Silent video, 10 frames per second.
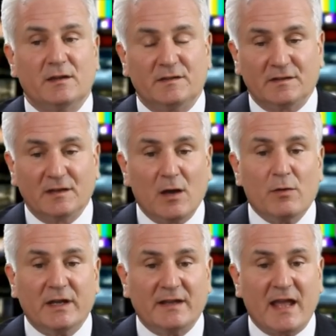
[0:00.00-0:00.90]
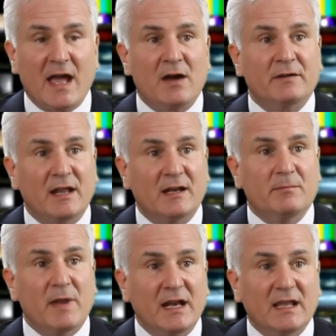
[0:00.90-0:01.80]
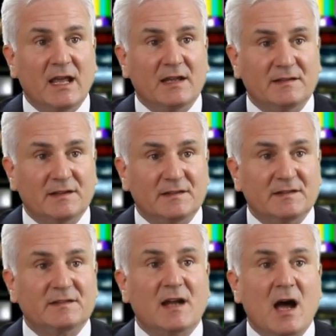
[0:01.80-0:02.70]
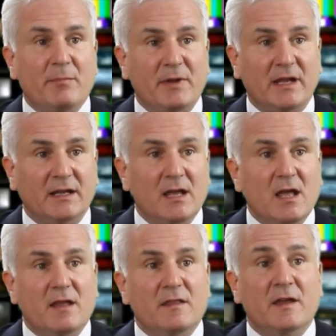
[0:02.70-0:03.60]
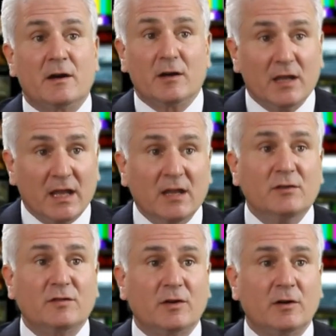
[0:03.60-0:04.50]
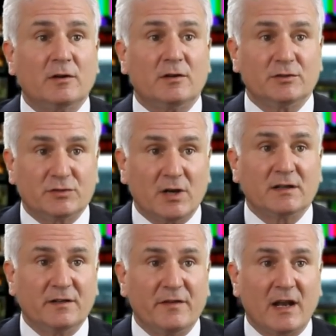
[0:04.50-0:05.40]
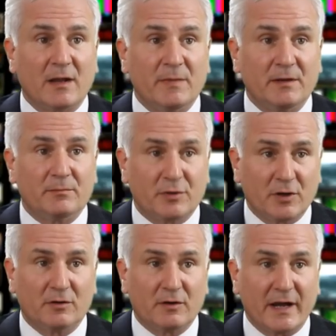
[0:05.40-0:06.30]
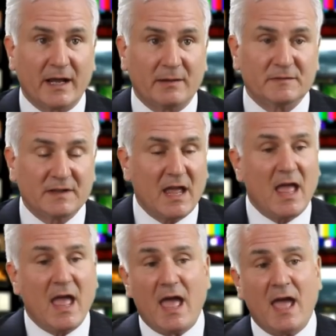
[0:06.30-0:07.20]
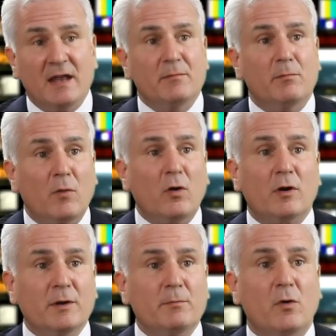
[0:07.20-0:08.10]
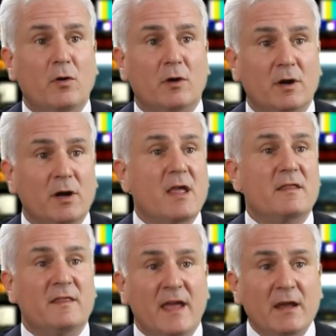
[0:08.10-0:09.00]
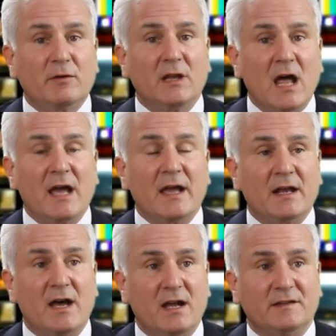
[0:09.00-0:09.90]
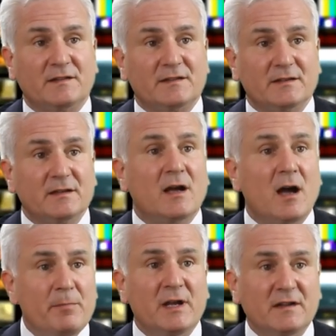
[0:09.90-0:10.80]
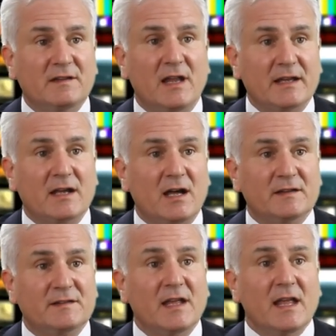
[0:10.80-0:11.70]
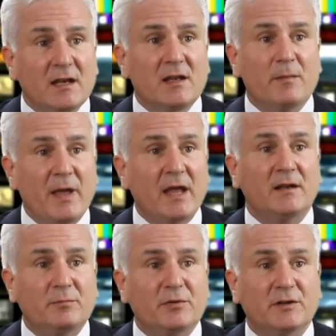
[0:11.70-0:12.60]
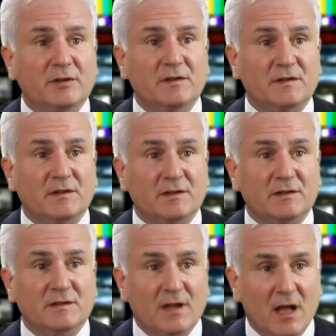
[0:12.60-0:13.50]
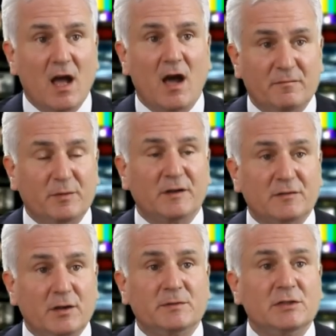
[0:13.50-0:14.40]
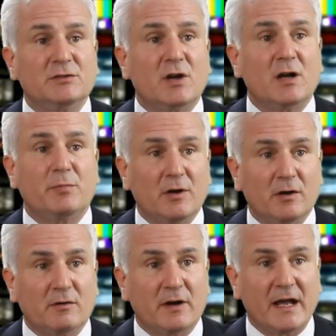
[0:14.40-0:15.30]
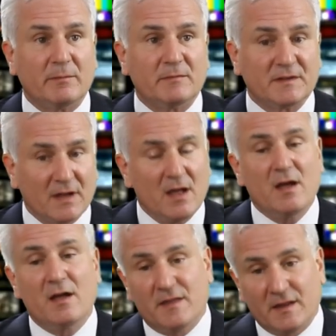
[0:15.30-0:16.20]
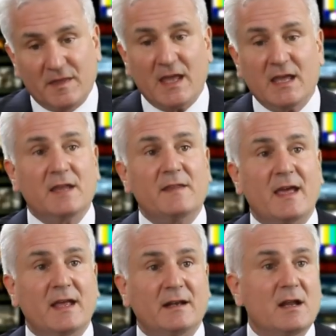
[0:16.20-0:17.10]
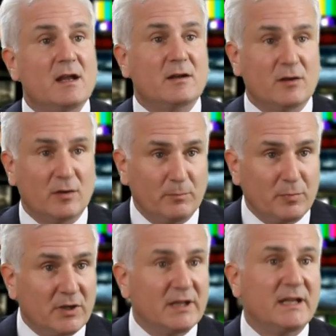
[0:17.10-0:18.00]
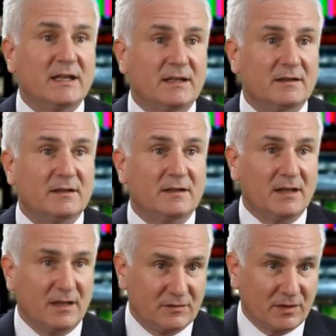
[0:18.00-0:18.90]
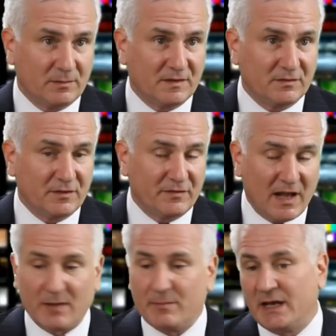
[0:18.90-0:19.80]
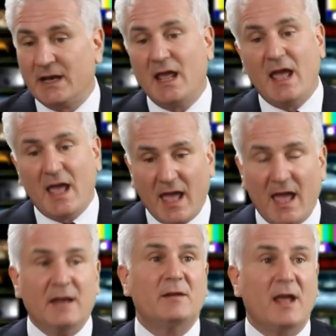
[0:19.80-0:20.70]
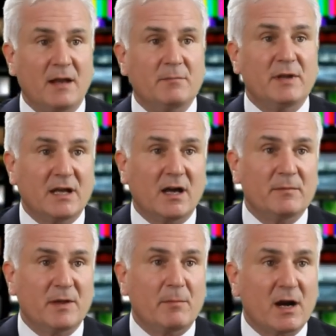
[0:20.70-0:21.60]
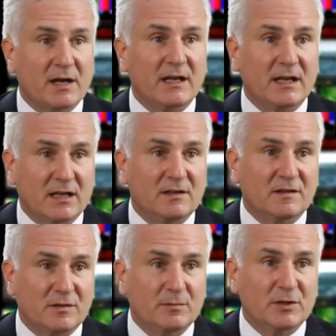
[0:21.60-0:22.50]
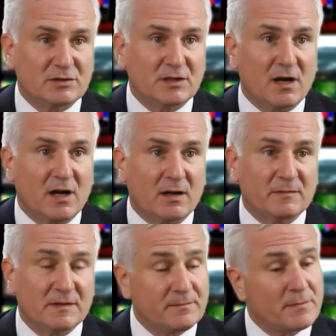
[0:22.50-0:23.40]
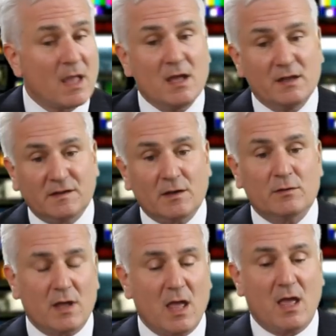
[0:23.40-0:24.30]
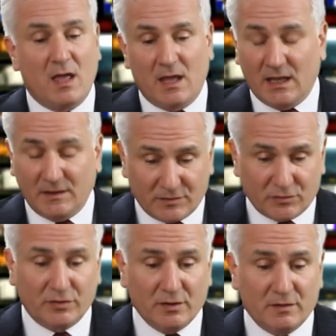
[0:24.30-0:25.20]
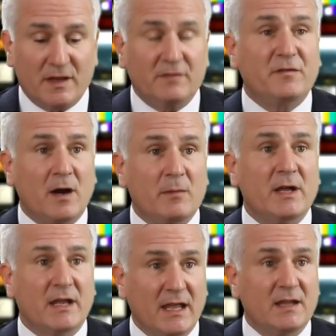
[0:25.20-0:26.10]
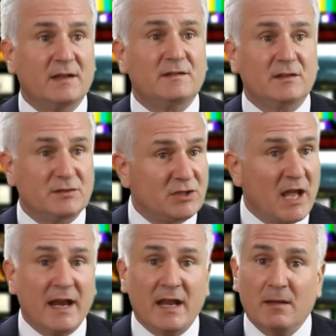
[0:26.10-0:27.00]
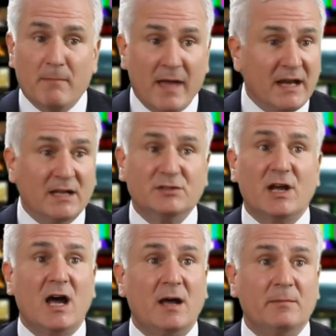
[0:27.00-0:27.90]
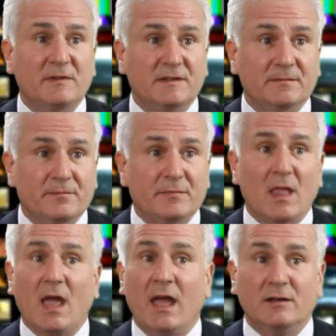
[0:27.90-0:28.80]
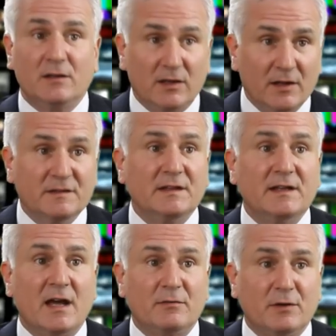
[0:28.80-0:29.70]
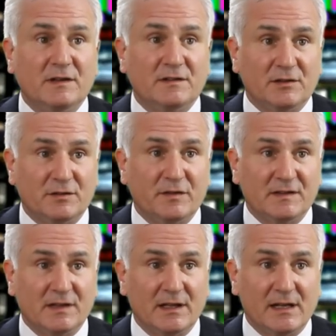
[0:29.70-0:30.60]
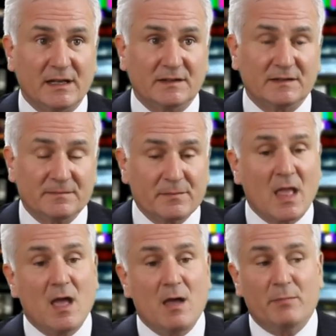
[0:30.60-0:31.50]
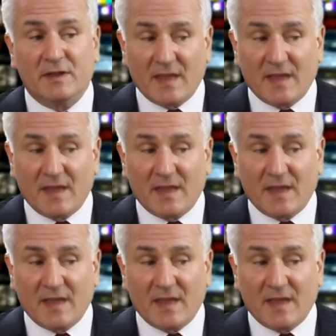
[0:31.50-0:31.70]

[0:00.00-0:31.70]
slowing down and in many cases stopping their internal drug development programs. And more and more, they rely on us, companies like us, independent producers of prescription drug programs, that they can then complete in terms of development and, and become the marketing and distribution arms. So it's true that pharma is shedding many jobs and closing down research facilities, but